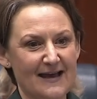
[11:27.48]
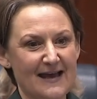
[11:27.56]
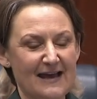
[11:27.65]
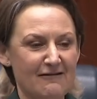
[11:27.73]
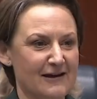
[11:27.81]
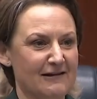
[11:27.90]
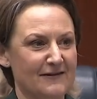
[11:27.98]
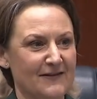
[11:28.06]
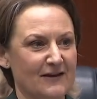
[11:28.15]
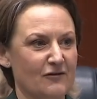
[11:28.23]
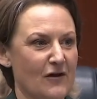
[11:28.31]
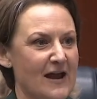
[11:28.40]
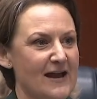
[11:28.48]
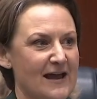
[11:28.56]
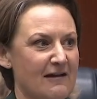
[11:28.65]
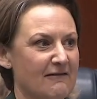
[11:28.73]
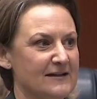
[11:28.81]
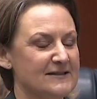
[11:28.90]
area, in the grey
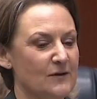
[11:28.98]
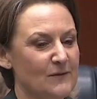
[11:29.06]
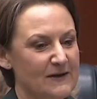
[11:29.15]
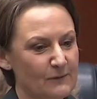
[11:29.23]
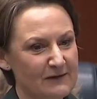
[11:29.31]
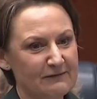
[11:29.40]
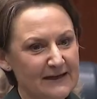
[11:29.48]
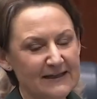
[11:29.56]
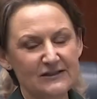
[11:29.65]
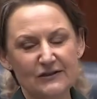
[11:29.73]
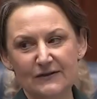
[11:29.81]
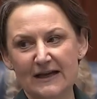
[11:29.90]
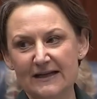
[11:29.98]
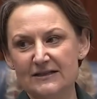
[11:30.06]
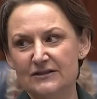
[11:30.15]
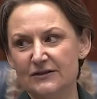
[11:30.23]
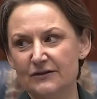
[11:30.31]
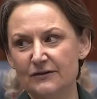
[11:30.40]
area. So we really do
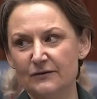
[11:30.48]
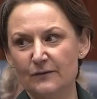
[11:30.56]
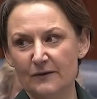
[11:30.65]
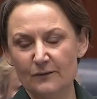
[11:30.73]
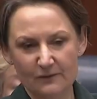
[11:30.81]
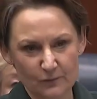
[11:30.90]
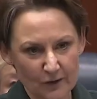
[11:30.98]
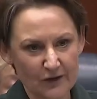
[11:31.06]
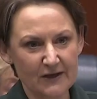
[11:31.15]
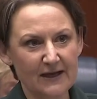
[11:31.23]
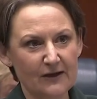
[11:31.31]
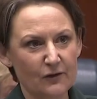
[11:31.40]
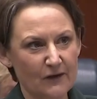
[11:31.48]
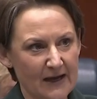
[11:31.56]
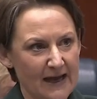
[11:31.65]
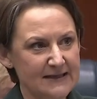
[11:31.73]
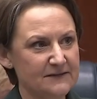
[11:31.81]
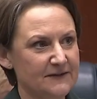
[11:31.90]
need to, we're working
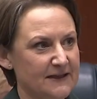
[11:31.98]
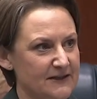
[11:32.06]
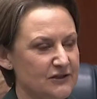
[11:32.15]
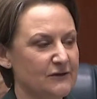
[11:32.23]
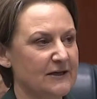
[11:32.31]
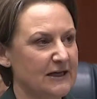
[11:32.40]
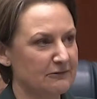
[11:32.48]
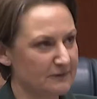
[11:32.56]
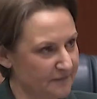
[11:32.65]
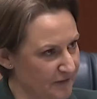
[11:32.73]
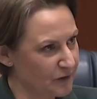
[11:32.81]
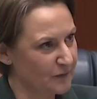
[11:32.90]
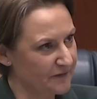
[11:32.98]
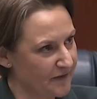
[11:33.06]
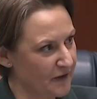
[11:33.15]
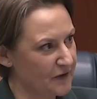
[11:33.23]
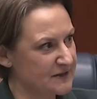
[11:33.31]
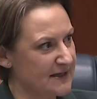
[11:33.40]
creatively and doing a review of
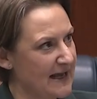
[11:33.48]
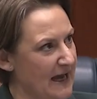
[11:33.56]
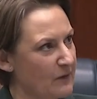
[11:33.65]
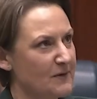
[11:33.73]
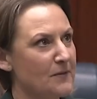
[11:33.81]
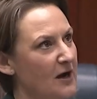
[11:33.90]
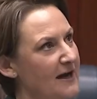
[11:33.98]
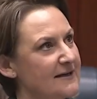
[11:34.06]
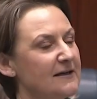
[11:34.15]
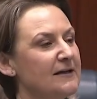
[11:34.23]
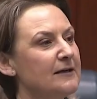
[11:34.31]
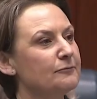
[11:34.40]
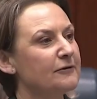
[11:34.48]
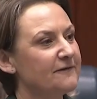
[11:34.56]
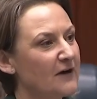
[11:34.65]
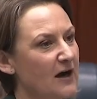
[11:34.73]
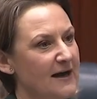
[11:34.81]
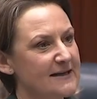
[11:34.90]
those and how we might
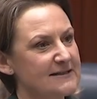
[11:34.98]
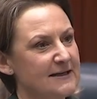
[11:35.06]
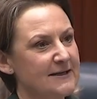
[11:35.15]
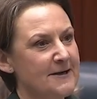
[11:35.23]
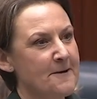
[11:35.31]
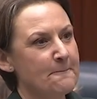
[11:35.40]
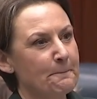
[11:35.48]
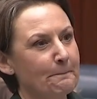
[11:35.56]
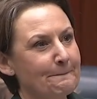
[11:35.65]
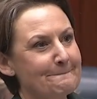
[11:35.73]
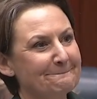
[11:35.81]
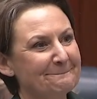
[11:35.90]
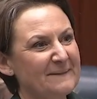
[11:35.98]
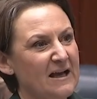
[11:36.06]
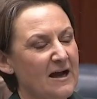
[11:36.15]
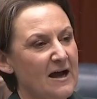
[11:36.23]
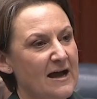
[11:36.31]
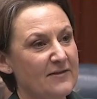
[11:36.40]
provide.
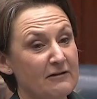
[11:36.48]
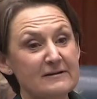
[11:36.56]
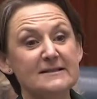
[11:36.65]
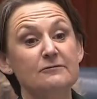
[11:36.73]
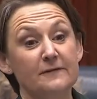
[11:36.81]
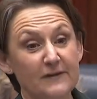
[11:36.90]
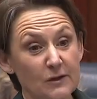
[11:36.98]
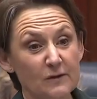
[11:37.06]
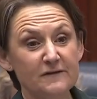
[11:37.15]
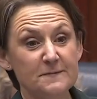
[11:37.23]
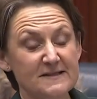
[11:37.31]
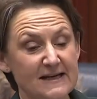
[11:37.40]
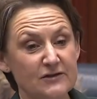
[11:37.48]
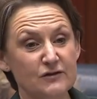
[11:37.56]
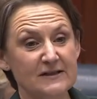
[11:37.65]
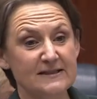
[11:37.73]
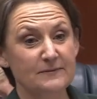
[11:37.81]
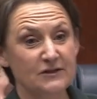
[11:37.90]
And there is a review of
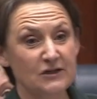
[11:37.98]
obstetrics and